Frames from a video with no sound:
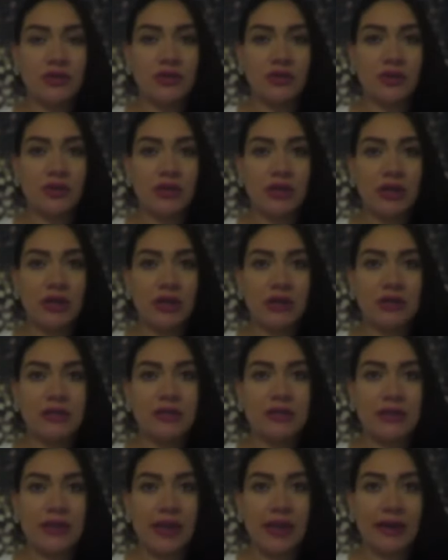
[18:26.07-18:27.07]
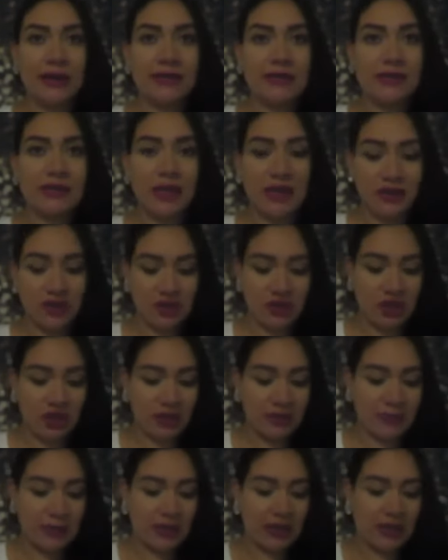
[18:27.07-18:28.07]
to the snack
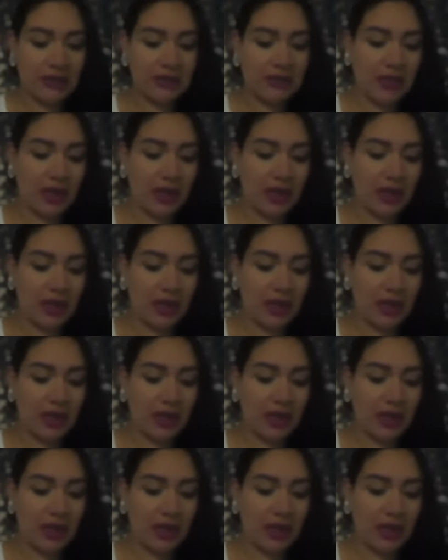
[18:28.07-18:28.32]
section because